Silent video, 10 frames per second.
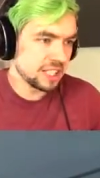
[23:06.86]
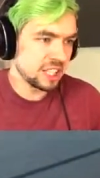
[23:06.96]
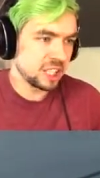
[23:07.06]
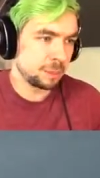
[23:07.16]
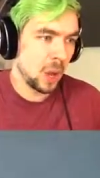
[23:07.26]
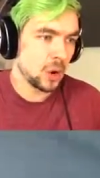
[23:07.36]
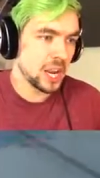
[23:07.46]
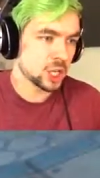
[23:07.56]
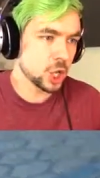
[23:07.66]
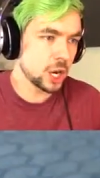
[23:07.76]
was
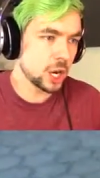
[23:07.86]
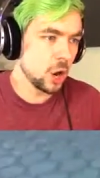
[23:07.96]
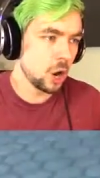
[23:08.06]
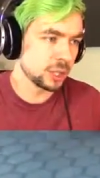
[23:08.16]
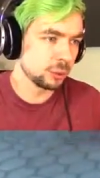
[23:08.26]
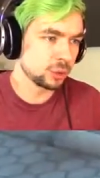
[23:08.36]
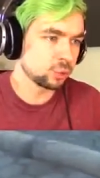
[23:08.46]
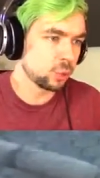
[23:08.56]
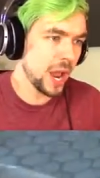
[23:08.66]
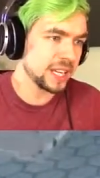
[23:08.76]
exploding! I should have known because it was
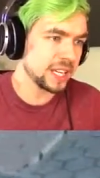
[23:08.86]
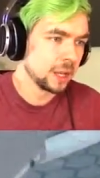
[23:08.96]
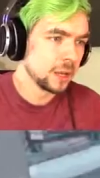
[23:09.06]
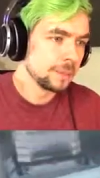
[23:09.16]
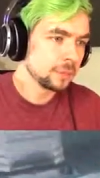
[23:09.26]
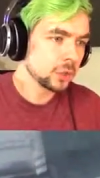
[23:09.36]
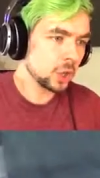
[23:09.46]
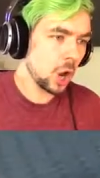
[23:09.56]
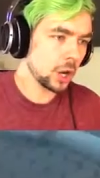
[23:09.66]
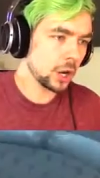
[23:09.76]
red!
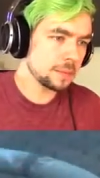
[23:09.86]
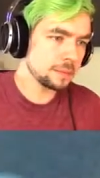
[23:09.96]
God